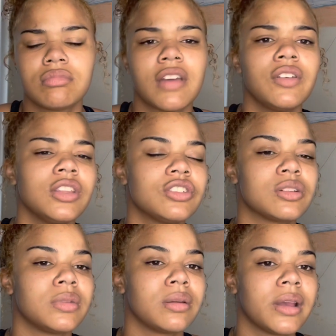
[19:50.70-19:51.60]
I feel like there's
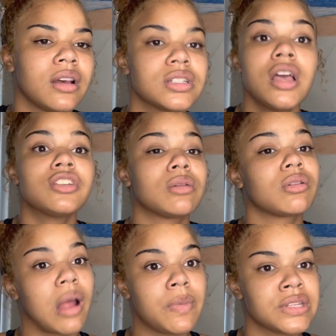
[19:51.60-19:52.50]
somebody in my house, so I'm gonna
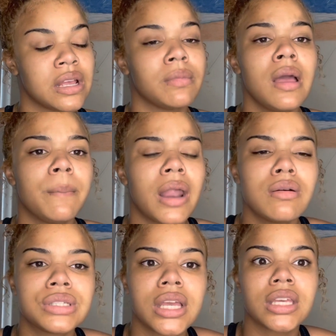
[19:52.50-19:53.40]
wrap this up. But I
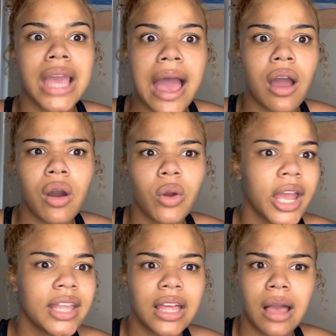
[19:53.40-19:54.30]
was like, yeah,
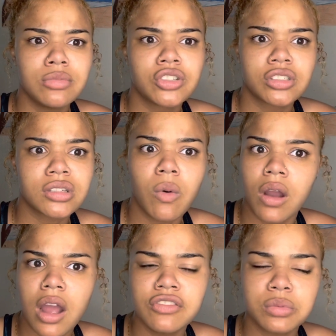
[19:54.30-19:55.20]
okay, like I'm so
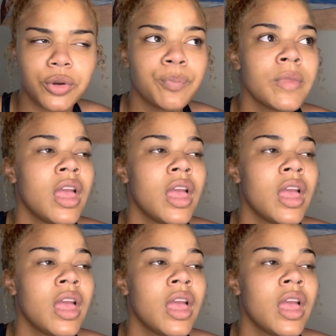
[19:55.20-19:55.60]
uncomfortable.